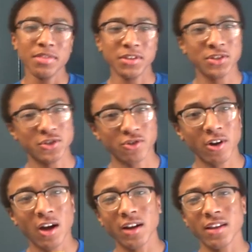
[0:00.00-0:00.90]
This is
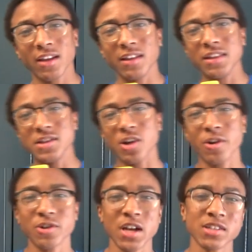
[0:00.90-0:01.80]
Gerard, and these are
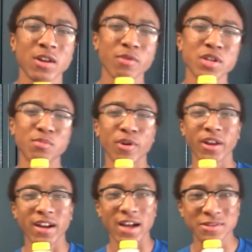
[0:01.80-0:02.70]
your Chestnut Ridge morning
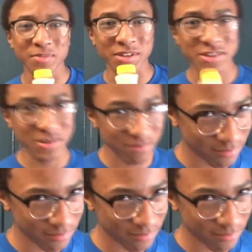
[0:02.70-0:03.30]
announcements.